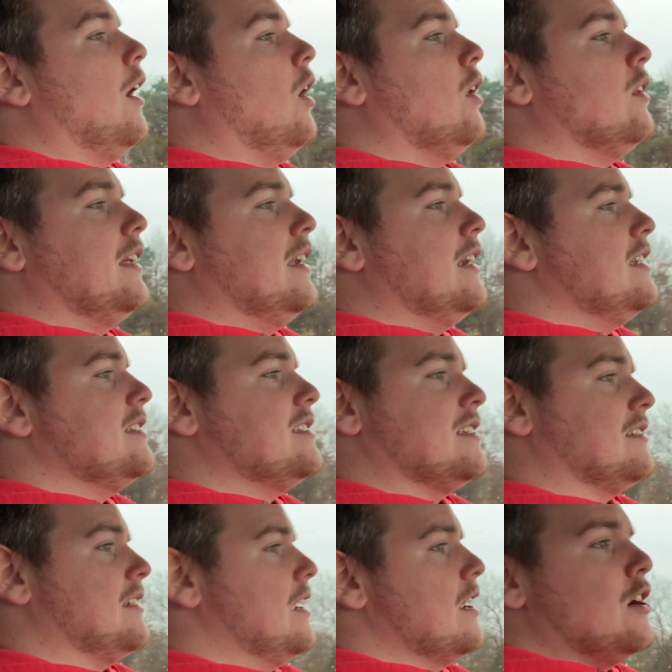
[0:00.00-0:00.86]
All it
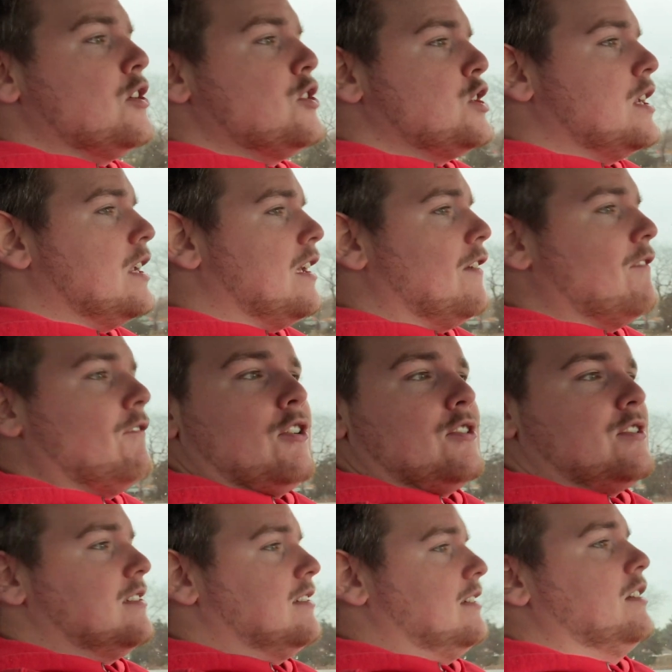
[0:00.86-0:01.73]
is energy in
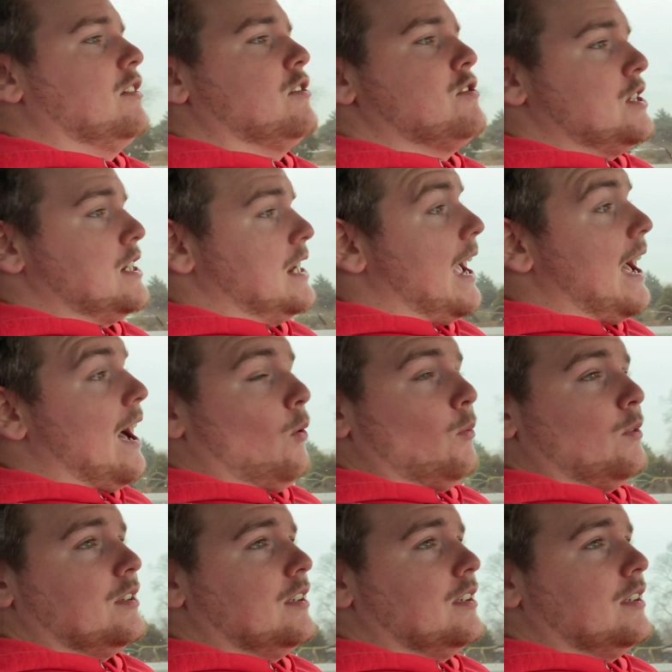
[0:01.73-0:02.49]
versus energy out.